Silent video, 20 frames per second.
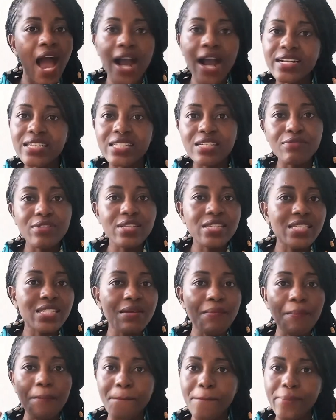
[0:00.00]

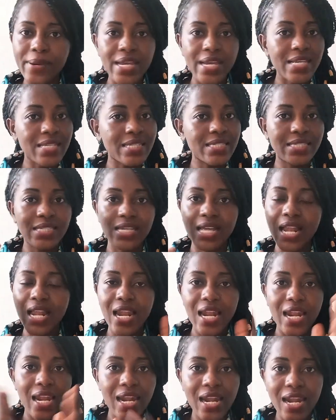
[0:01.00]
activity-based
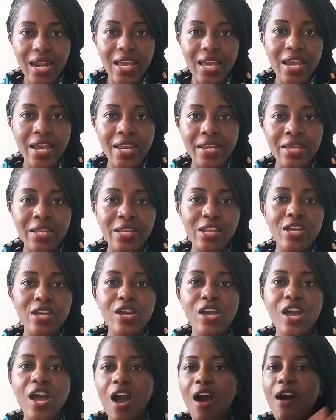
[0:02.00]
learning.
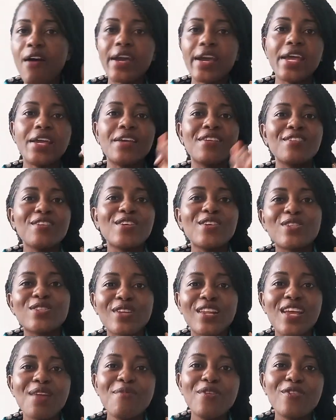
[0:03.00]
Okay, so
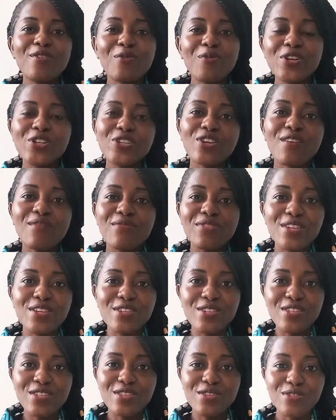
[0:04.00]
let me know which of
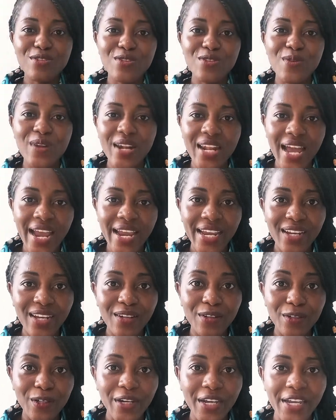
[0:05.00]
these do you like,
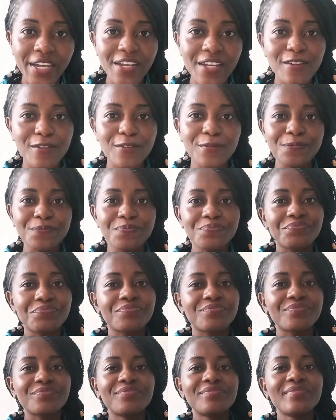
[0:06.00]
okay?
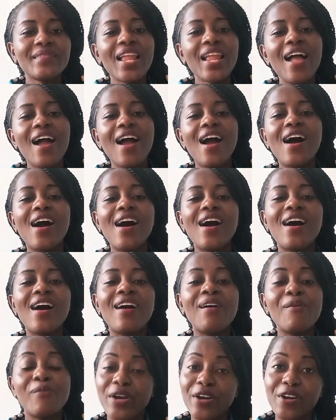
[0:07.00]

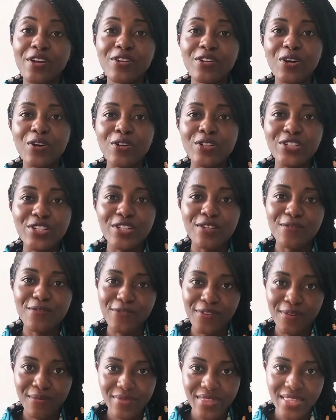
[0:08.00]
We're going to continue
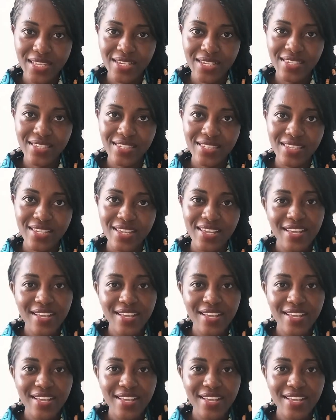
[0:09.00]
from this